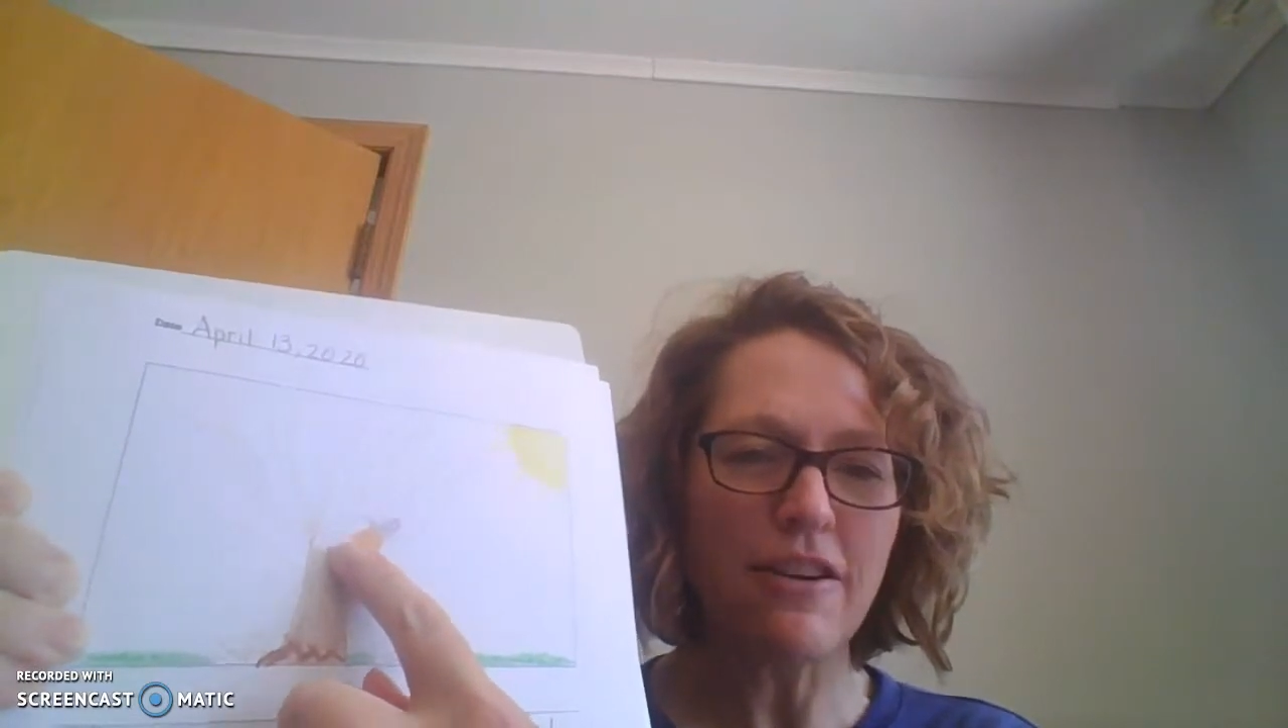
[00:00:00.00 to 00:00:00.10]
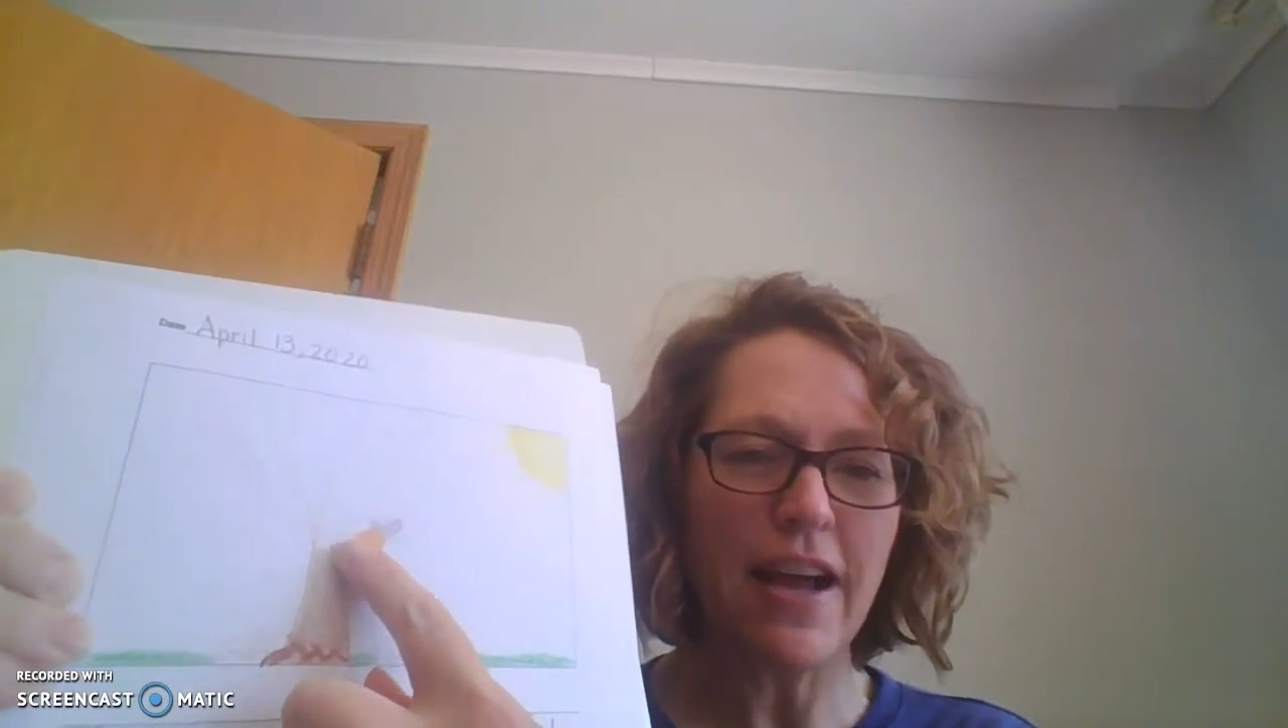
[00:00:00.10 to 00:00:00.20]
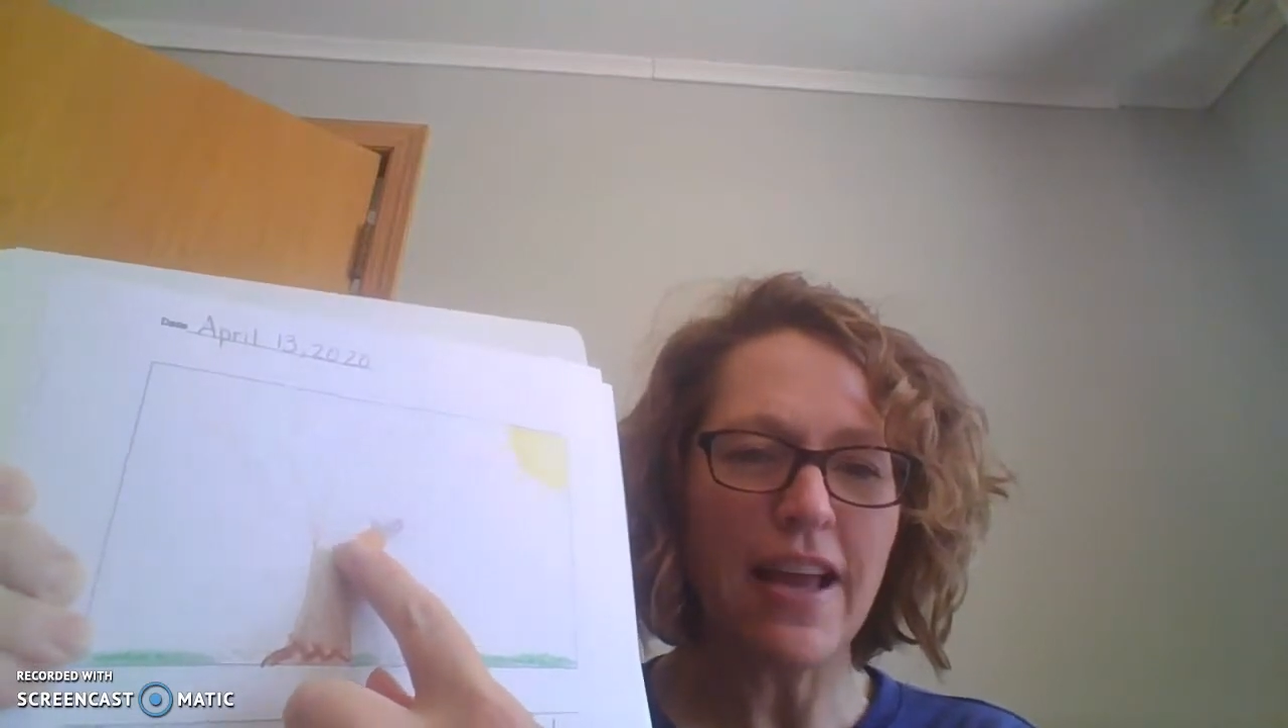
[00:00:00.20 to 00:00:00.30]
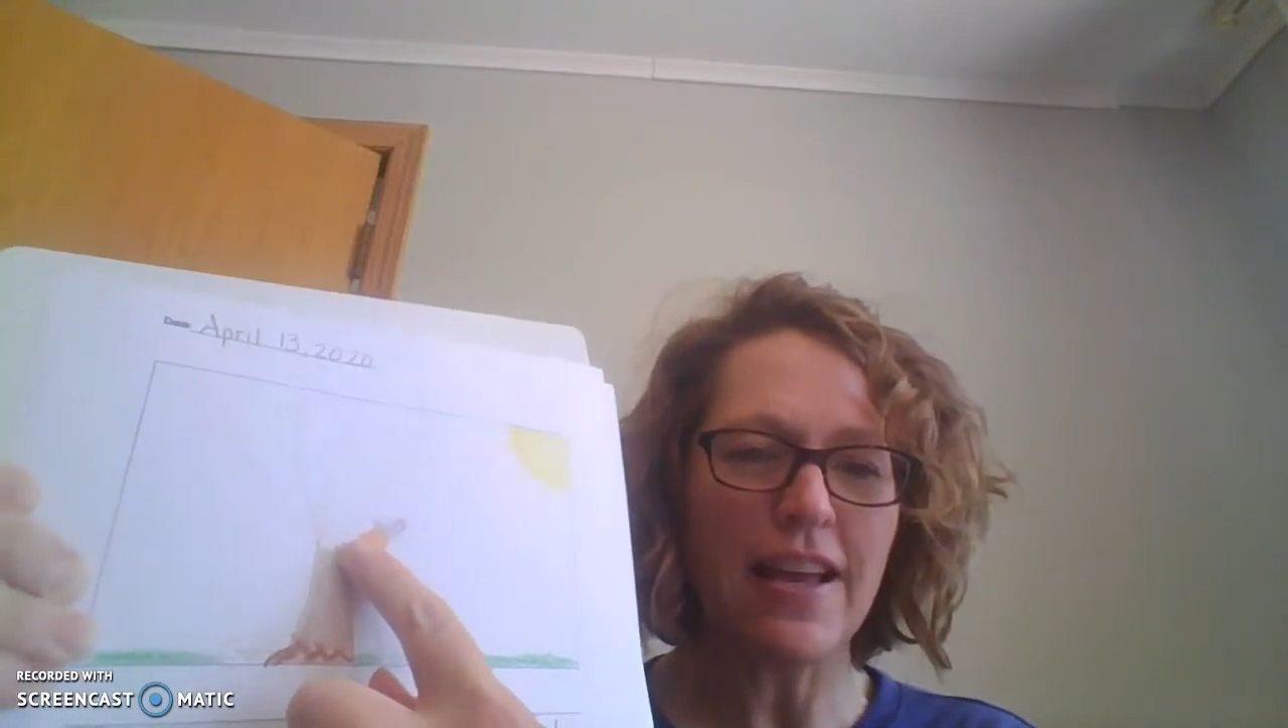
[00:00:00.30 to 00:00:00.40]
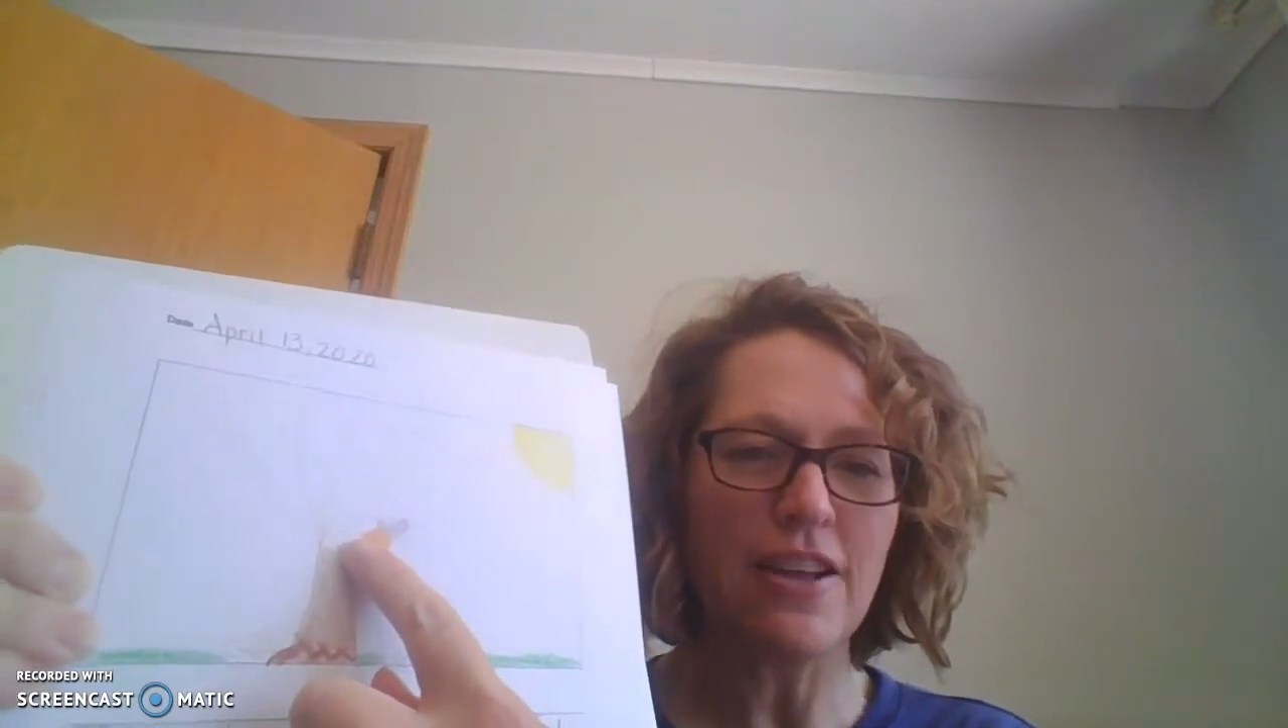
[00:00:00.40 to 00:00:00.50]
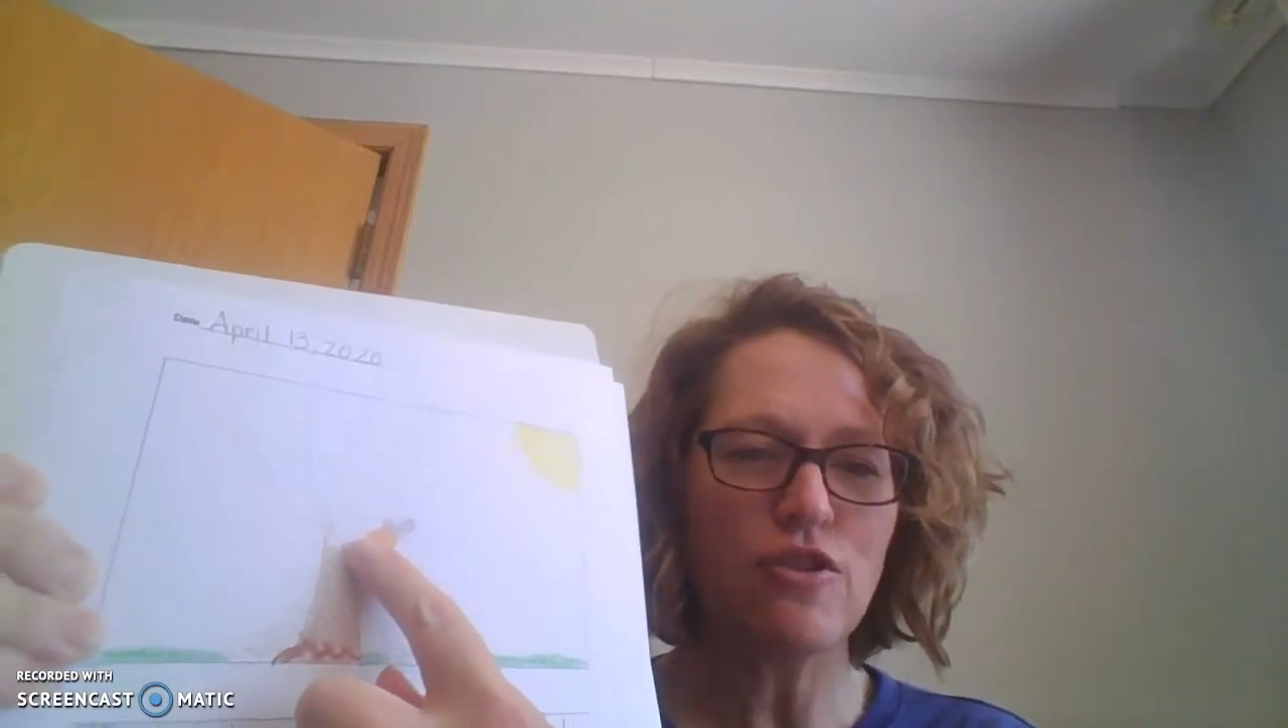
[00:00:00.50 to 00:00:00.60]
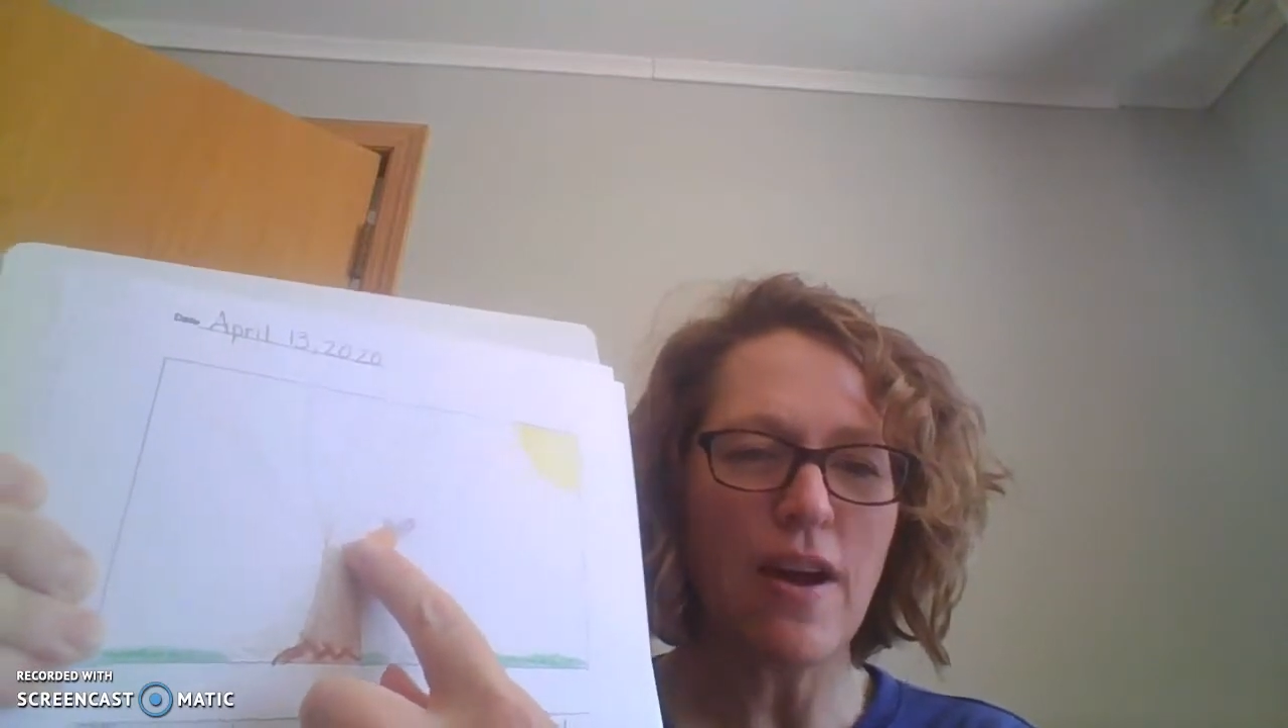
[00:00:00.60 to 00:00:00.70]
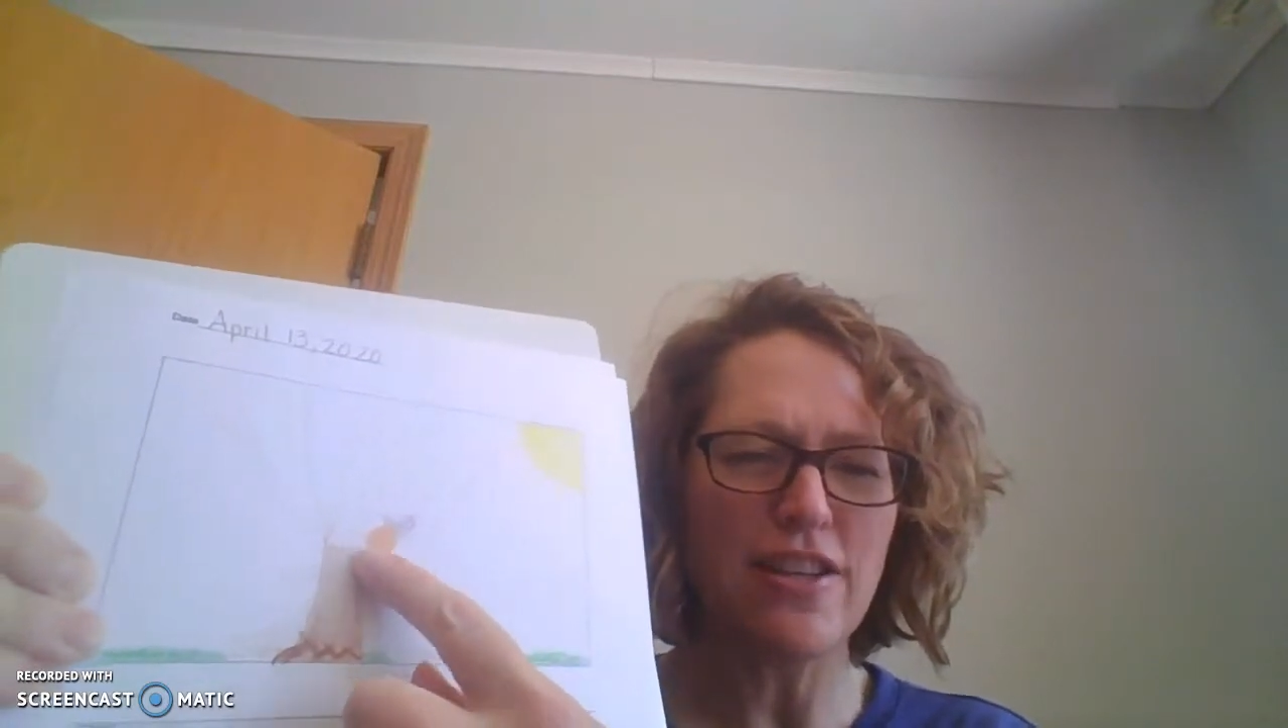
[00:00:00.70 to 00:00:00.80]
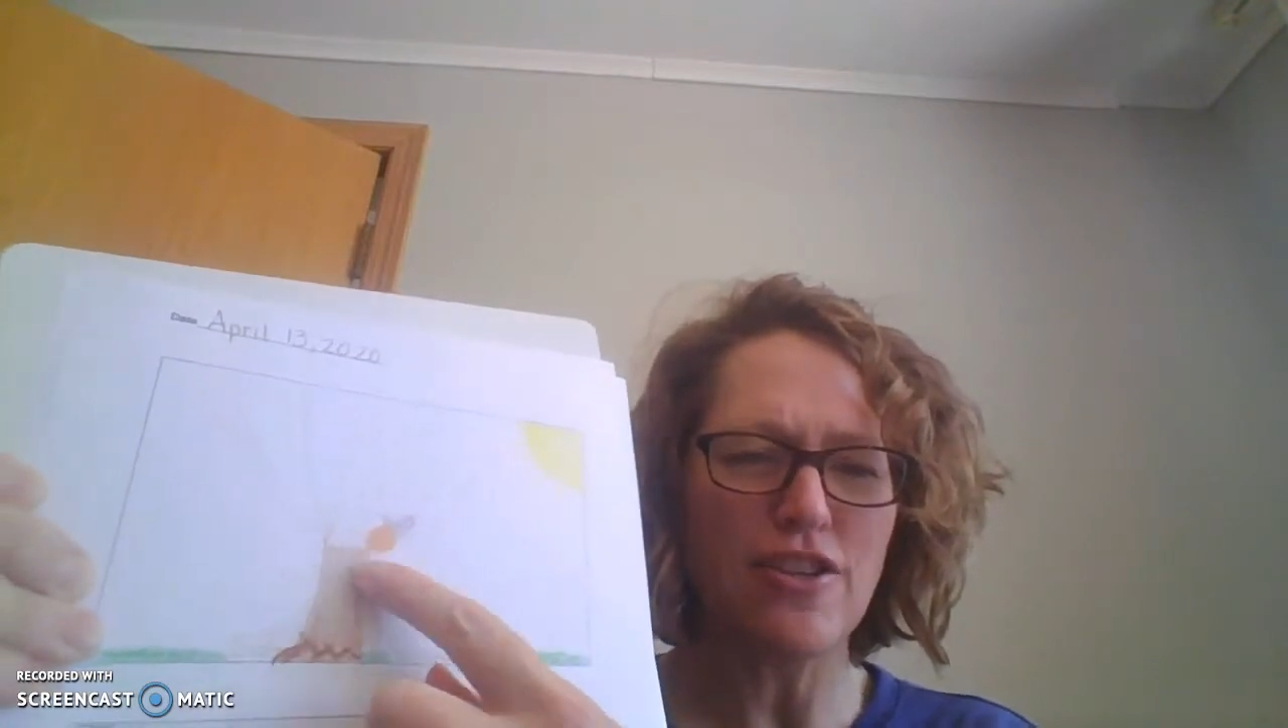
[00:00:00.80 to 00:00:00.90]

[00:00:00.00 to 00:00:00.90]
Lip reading: and I tried to